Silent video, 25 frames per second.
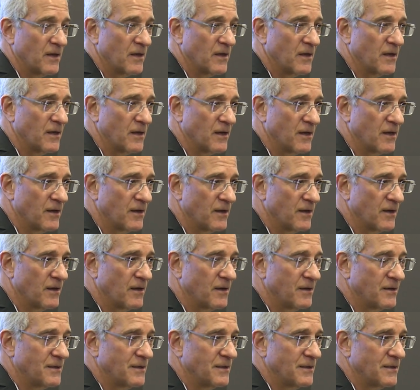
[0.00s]
Uh,
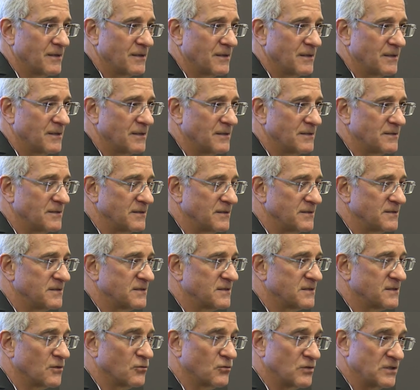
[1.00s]

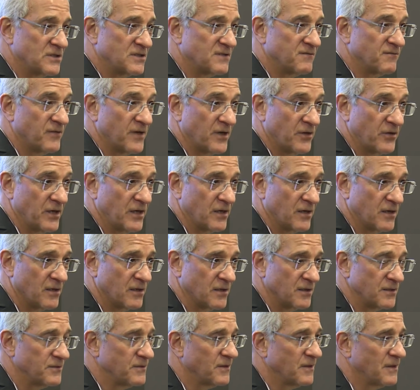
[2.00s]
so it's very
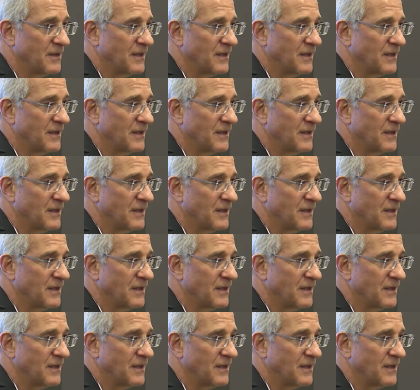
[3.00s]
hard,